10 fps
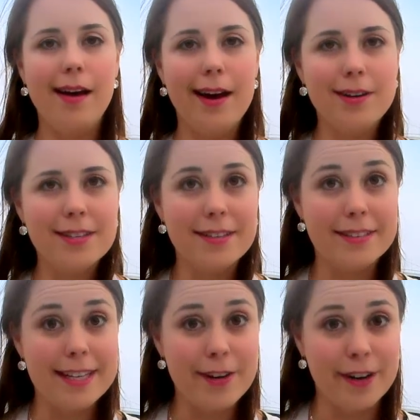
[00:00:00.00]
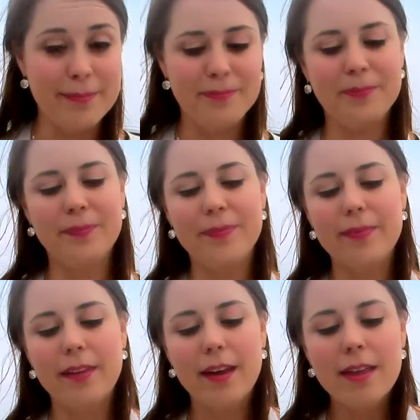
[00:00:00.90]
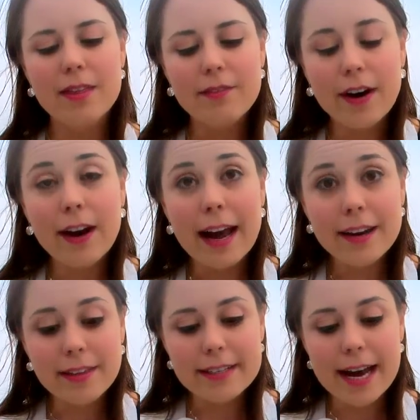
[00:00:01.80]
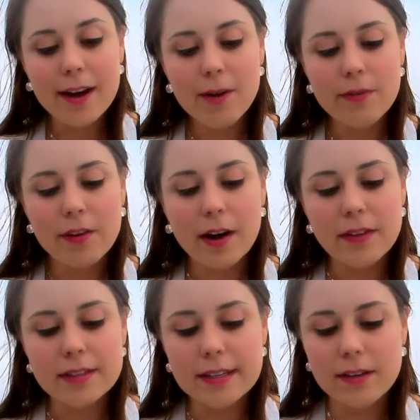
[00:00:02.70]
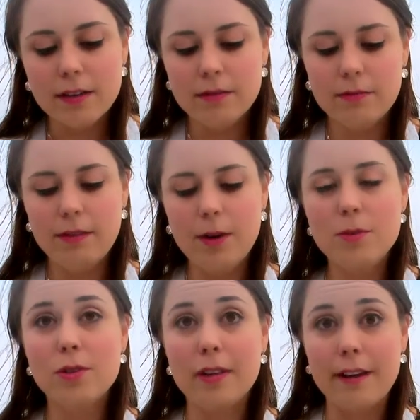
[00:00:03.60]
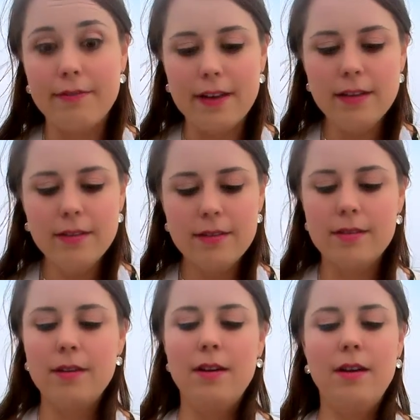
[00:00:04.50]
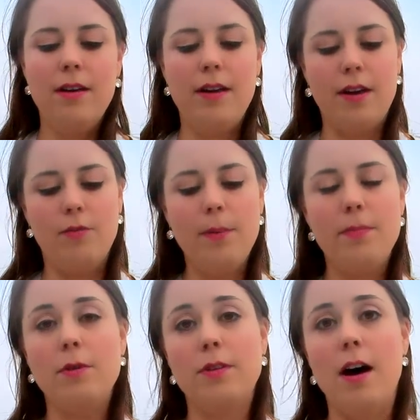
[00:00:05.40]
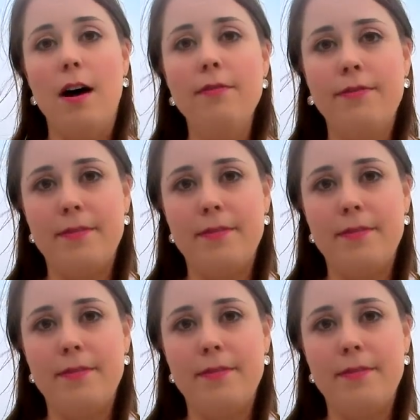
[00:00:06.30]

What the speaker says: Here's a little secret. Very end of the tail, we've got these little, almost look like fins. Rip those off.